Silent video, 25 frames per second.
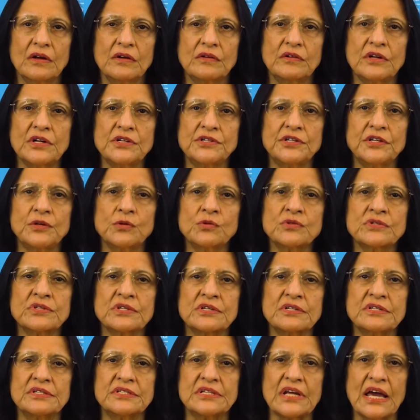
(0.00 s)

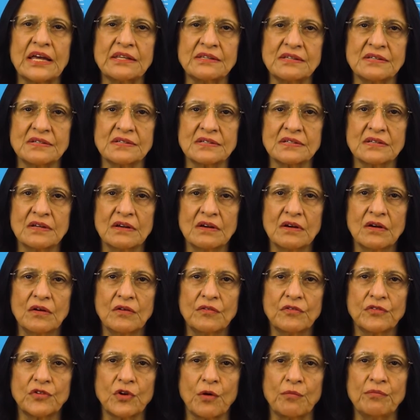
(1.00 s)
reduce deaths
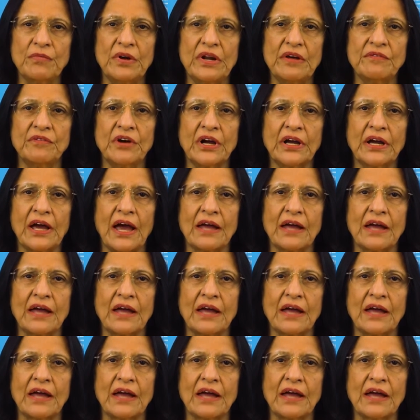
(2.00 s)
from liver